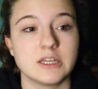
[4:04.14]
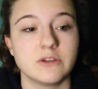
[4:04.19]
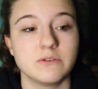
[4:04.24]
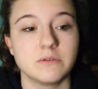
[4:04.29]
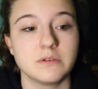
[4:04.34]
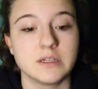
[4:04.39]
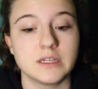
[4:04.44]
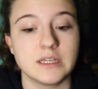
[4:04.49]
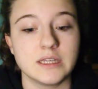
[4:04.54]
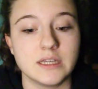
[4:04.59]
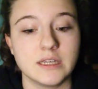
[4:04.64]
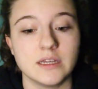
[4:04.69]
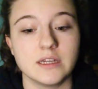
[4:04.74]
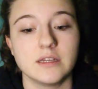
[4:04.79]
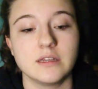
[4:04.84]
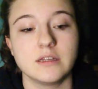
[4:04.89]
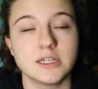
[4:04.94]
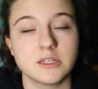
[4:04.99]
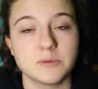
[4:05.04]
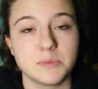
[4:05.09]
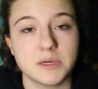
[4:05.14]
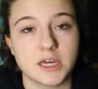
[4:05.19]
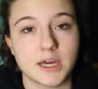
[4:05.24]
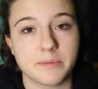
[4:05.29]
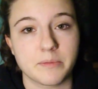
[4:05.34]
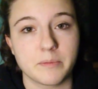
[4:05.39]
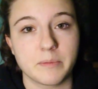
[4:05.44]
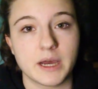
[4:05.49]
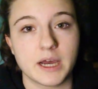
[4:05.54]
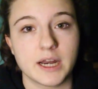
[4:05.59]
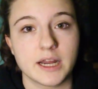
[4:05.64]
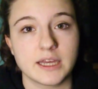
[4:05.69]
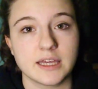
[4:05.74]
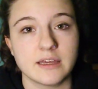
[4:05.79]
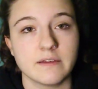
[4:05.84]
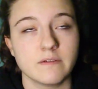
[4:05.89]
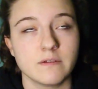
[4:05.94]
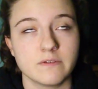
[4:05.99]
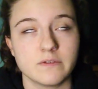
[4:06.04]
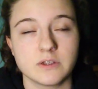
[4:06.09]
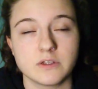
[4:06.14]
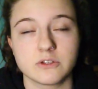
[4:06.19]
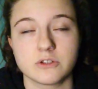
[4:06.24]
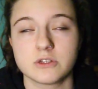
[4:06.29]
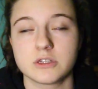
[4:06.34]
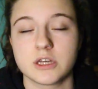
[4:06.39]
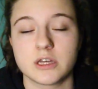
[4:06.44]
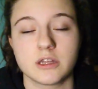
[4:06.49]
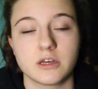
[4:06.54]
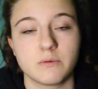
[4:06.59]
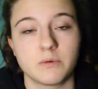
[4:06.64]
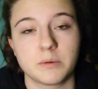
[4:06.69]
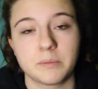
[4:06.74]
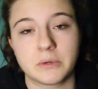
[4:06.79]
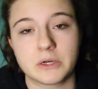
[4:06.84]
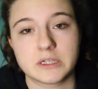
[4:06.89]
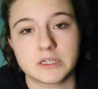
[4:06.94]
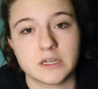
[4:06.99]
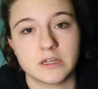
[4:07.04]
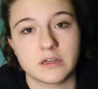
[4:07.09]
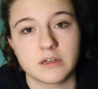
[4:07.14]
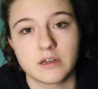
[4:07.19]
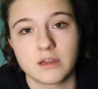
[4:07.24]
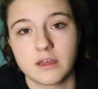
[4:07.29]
you need to speak up about it, even if it's just telling one person.